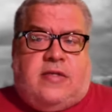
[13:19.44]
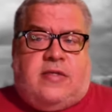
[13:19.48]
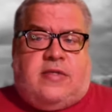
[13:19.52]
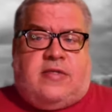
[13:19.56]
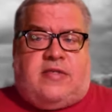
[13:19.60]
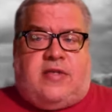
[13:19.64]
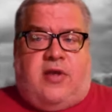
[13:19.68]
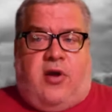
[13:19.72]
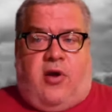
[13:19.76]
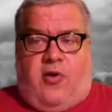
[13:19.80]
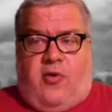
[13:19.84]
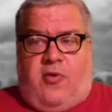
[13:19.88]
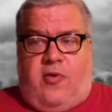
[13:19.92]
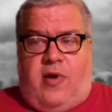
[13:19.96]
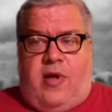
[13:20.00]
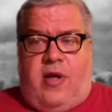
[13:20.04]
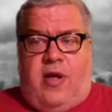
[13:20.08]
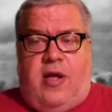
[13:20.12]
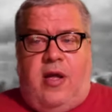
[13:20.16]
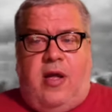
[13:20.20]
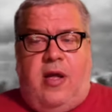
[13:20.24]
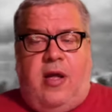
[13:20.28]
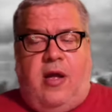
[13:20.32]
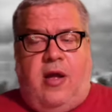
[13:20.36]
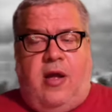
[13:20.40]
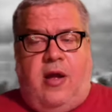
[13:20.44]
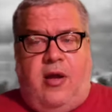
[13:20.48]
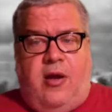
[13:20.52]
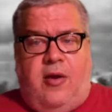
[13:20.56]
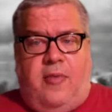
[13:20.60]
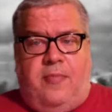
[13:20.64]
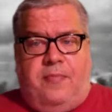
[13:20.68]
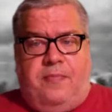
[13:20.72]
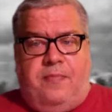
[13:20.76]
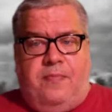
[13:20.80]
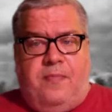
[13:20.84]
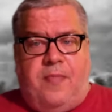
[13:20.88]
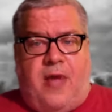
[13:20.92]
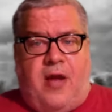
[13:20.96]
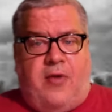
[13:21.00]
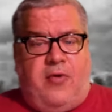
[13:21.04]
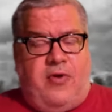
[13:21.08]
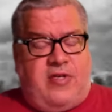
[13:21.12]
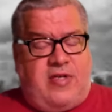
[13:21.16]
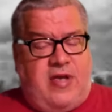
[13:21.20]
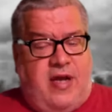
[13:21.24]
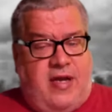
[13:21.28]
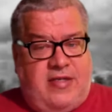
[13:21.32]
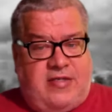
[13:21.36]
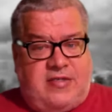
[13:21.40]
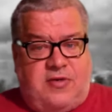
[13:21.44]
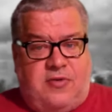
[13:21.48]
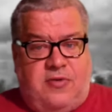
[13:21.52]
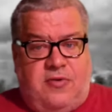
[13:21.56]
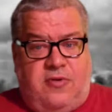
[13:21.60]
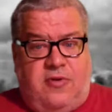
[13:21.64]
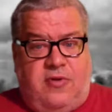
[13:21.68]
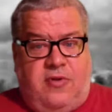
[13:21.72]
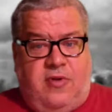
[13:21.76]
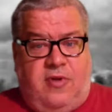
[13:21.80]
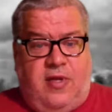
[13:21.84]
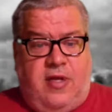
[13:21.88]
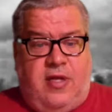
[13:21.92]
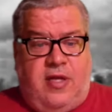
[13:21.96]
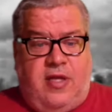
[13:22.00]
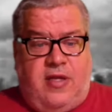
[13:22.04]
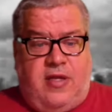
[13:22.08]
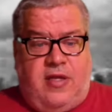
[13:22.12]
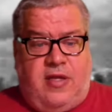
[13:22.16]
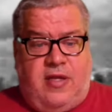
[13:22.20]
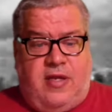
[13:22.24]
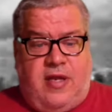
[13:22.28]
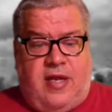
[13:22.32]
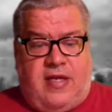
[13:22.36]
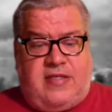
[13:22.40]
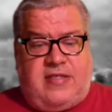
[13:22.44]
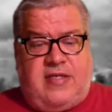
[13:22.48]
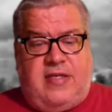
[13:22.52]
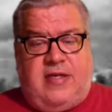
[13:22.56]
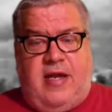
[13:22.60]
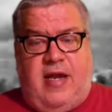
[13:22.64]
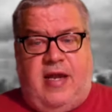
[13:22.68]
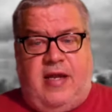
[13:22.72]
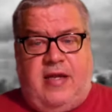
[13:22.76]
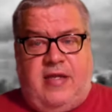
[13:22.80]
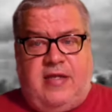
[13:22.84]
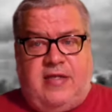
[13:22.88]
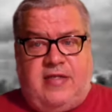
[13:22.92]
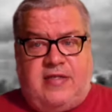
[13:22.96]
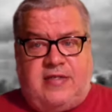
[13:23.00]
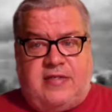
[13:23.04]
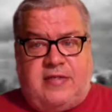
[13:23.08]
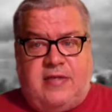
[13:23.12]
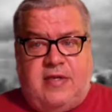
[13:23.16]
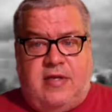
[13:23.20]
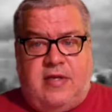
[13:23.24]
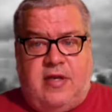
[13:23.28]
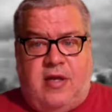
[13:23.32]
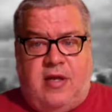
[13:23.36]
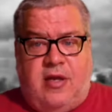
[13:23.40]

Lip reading: So I went to high school in the 1980s.